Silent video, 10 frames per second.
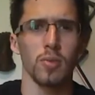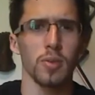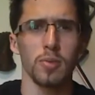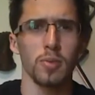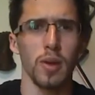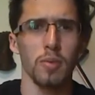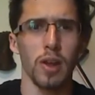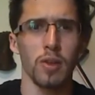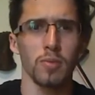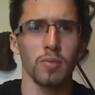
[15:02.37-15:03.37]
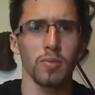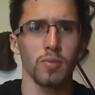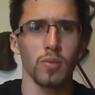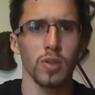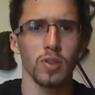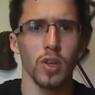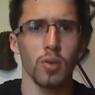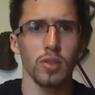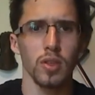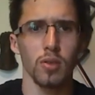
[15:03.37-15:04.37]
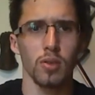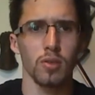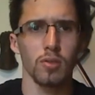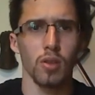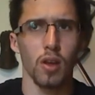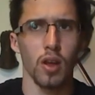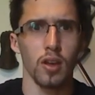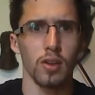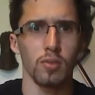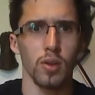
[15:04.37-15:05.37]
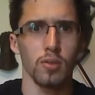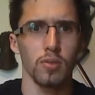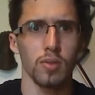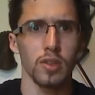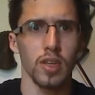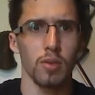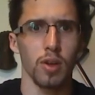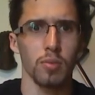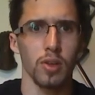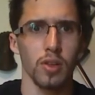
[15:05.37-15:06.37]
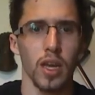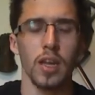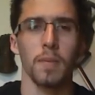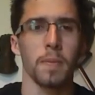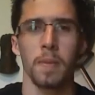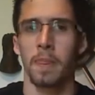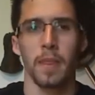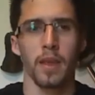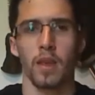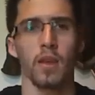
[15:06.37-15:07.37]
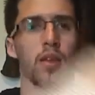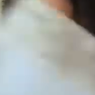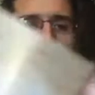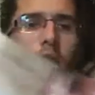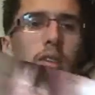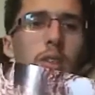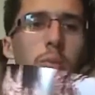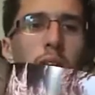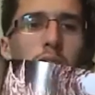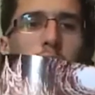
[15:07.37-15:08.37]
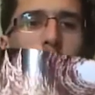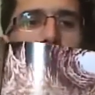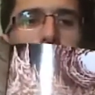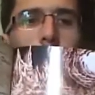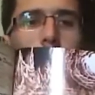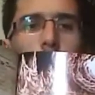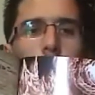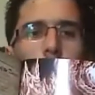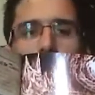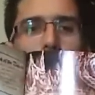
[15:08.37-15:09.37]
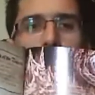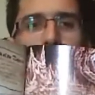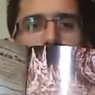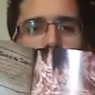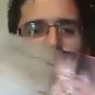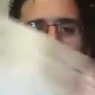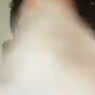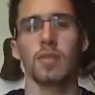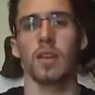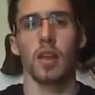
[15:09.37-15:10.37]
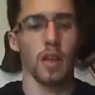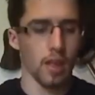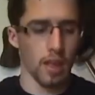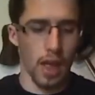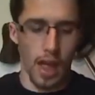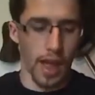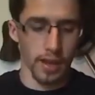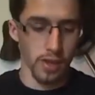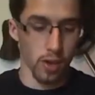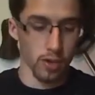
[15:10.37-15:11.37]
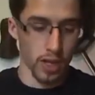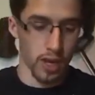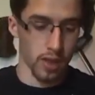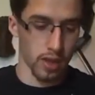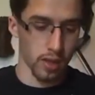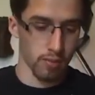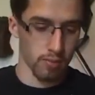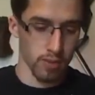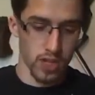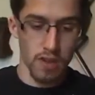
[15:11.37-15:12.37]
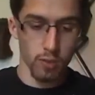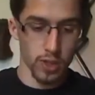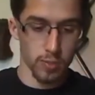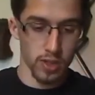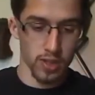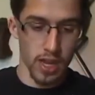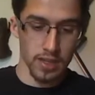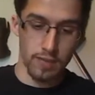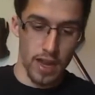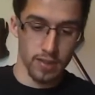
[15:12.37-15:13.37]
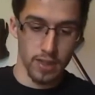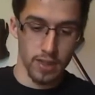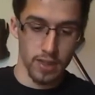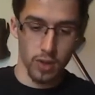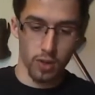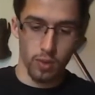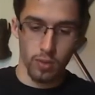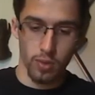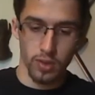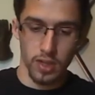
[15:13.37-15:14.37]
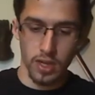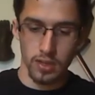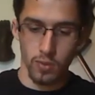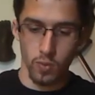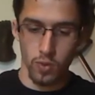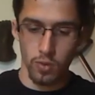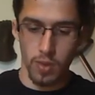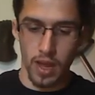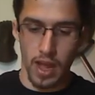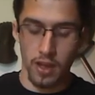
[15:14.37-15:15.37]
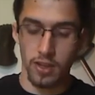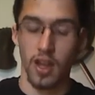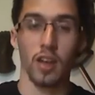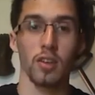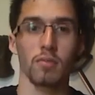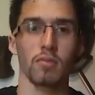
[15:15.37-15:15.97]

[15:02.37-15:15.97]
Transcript: well, what realm was so and so on, and what does that realm look like? These 2 pages are amazing. Just, I can go to anything. Sea of Whispering Sands, a vast desert riddled with ruined cities and ruled by Aldenot.